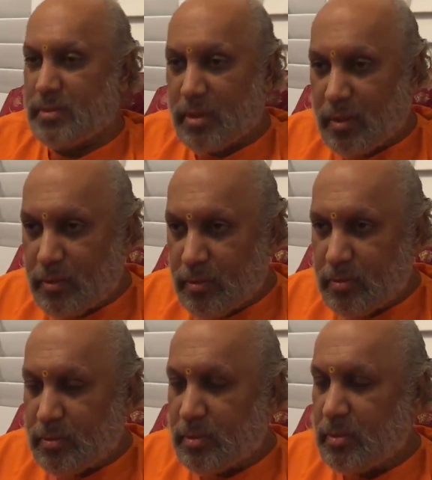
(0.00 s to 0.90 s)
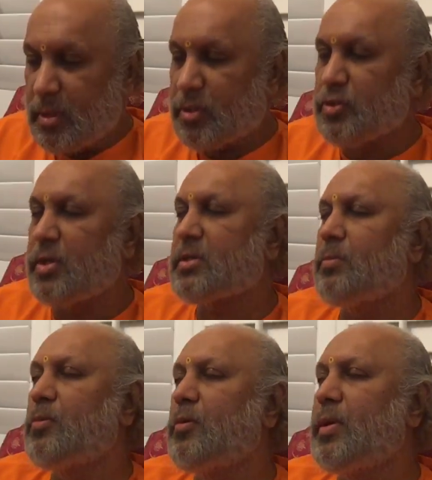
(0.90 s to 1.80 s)
Isn't that true? They are showing
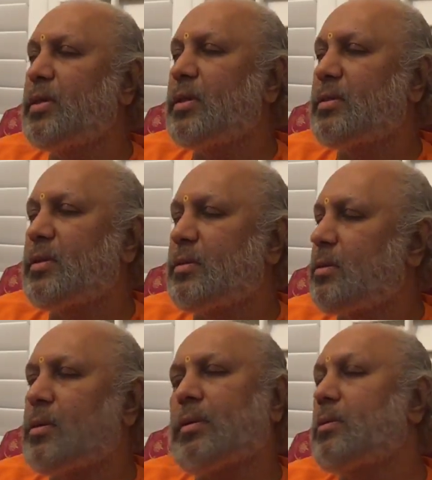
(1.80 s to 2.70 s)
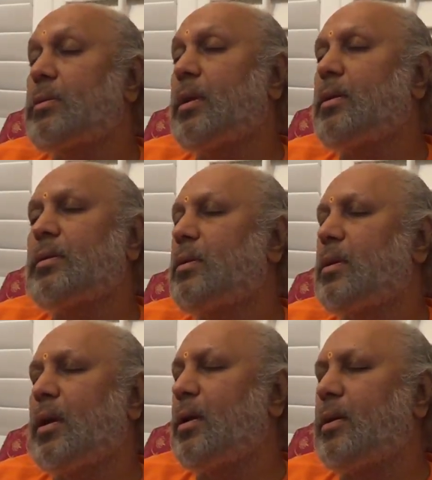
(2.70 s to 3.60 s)
some movie in this. No, not now.
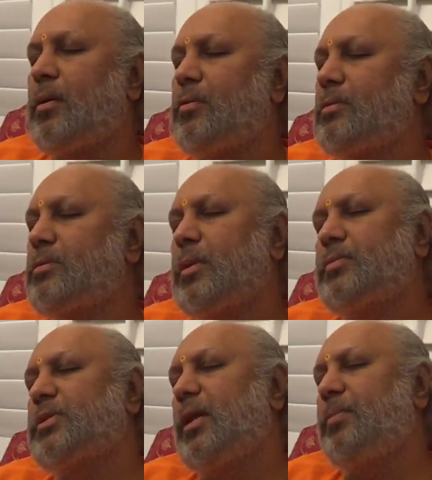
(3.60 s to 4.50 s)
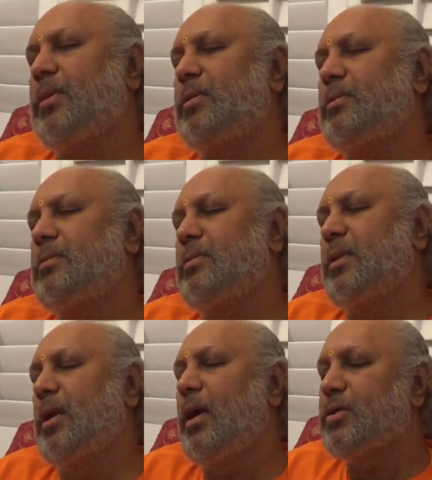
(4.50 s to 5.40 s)
I'm sleeping.
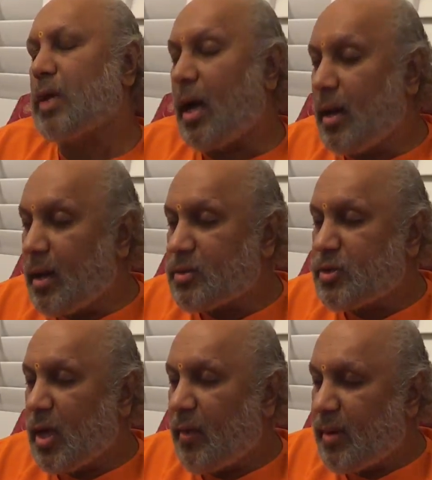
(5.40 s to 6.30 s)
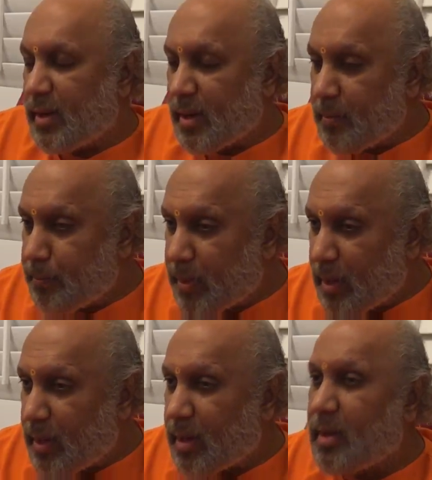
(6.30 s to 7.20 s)
So unless you have a
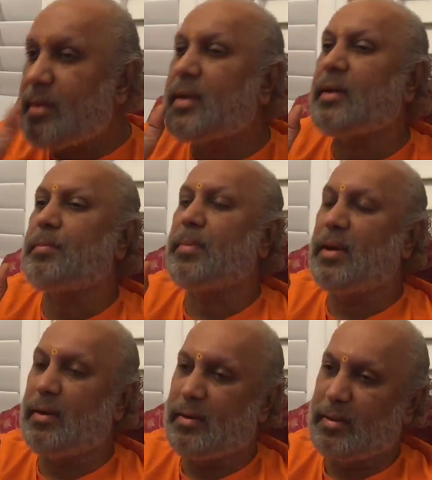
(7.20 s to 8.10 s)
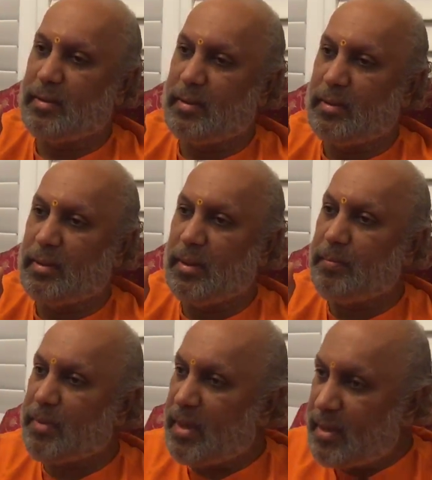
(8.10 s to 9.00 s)
temporary contentment,
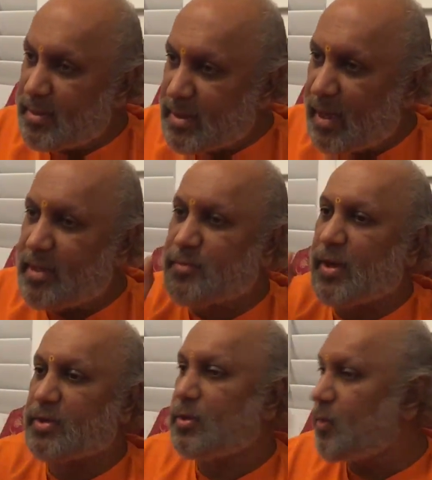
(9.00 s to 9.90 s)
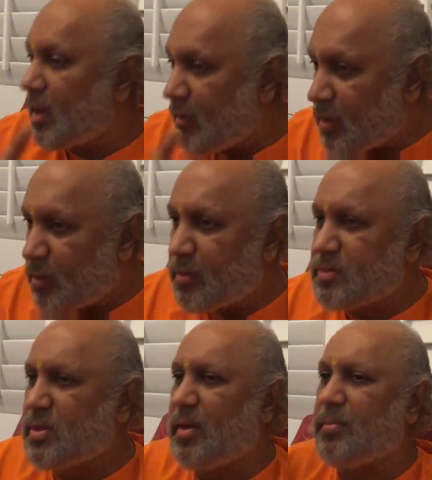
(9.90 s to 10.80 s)
temporary satisfaction, you will never go to
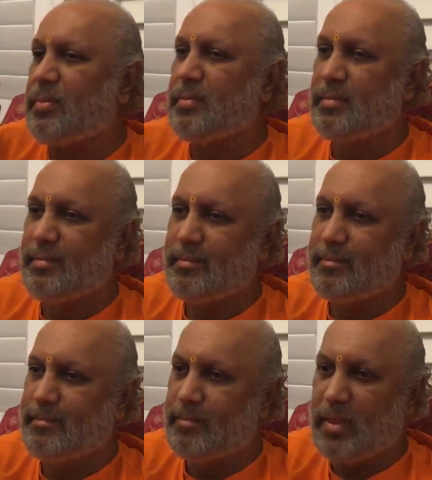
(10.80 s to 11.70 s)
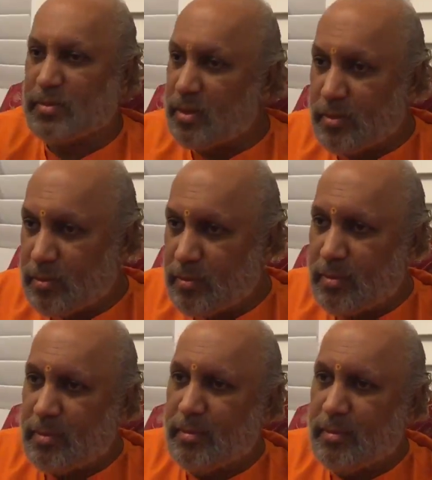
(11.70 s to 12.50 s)
sleep. Isn't that true?